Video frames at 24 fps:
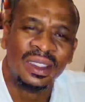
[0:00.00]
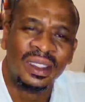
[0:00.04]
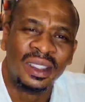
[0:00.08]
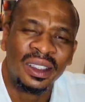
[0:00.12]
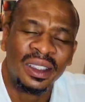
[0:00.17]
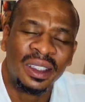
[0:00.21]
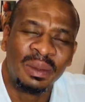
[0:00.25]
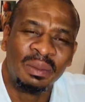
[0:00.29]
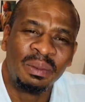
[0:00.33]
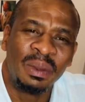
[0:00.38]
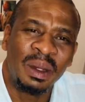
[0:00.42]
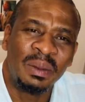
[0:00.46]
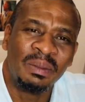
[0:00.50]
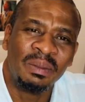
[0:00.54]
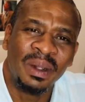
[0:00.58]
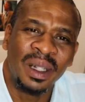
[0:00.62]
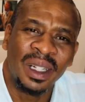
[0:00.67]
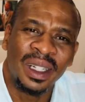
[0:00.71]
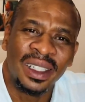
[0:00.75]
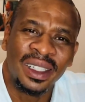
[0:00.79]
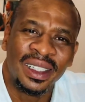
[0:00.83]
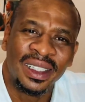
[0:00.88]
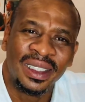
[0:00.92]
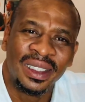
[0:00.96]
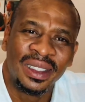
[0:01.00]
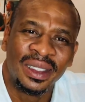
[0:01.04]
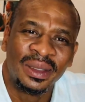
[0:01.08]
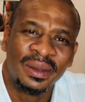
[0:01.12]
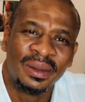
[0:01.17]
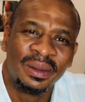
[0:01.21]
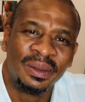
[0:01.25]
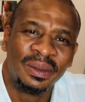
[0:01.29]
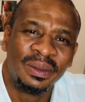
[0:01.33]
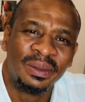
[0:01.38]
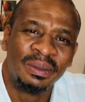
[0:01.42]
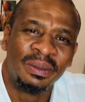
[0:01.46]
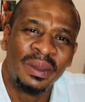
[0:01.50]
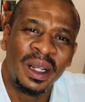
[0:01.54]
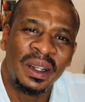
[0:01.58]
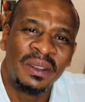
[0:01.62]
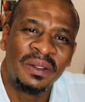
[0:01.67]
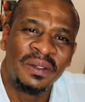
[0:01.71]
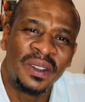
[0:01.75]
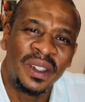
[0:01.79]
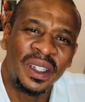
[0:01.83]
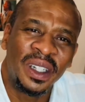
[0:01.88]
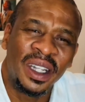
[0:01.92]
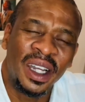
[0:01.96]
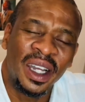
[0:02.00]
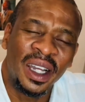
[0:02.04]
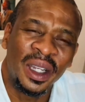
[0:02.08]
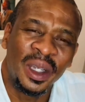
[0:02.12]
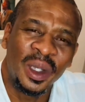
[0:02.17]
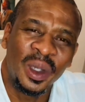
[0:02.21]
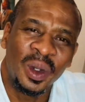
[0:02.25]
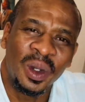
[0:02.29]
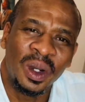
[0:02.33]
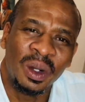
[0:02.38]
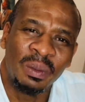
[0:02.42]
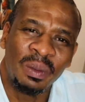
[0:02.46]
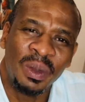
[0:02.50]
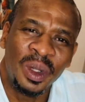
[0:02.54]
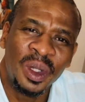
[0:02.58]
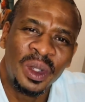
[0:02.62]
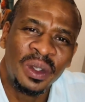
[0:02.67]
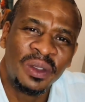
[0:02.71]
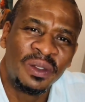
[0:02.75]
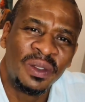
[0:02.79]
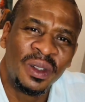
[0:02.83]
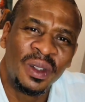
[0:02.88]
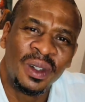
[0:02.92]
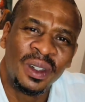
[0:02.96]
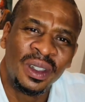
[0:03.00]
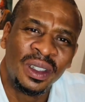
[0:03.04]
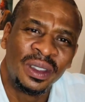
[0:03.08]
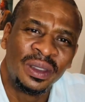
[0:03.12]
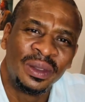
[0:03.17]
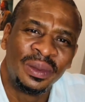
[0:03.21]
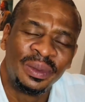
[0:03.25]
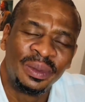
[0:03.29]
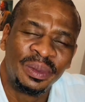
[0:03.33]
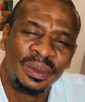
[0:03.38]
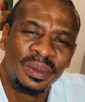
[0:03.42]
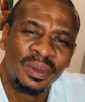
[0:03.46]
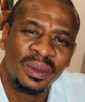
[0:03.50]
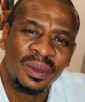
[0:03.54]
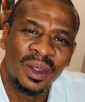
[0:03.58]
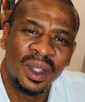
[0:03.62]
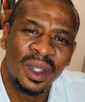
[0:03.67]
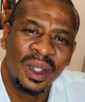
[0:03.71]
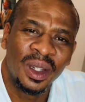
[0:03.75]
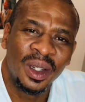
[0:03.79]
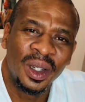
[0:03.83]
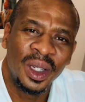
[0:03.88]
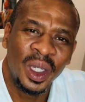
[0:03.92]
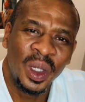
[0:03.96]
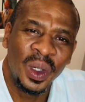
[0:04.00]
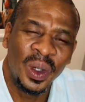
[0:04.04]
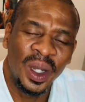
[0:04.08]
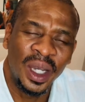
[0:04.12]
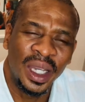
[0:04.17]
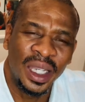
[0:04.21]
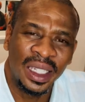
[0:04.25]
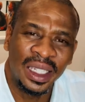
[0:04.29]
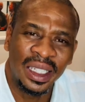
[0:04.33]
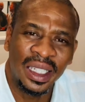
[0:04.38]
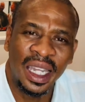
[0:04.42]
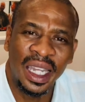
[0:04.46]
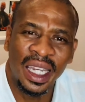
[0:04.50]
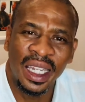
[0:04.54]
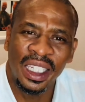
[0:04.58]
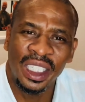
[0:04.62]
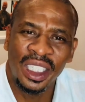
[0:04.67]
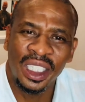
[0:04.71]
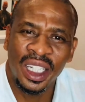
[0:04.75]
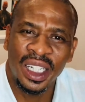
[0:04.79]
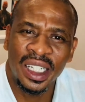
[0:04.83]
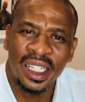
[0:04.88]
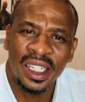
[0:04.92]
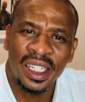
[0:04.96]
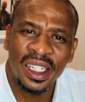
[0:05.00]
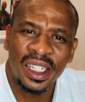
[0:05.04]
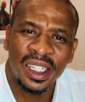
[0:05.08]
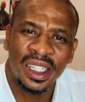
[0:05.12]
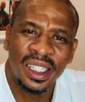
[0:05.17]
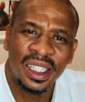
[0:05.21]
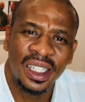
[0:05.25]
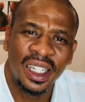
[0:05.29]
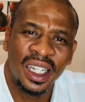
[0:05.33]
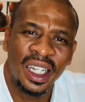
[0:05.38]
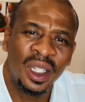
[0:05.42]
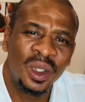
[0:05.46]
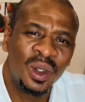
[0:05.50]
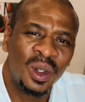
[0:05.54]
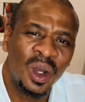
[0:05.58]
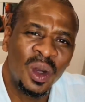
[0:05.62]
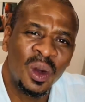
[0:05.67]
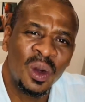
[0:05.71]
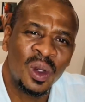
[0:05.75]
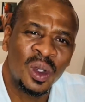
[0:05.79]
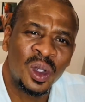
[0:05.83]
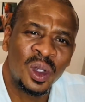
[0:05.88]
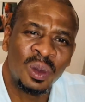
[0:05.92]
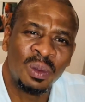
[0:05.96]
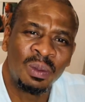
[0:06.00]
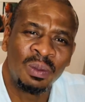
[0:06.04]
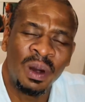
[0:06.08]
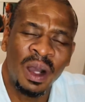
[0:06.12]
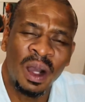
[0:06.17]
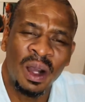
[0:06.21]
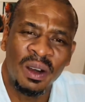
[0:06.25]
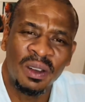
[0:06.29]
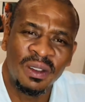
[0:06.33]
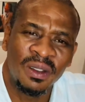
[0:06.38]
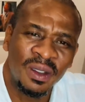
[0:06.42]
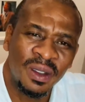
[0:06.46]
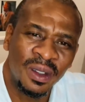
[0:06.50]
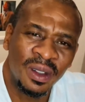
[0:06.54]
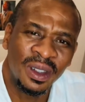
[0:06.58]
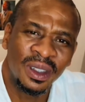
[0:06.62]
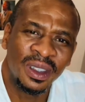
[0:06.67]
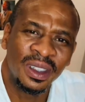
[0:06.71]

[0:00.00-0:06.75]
Remember, Africa, you are beautiful, you are intelligent, and you are also powerful.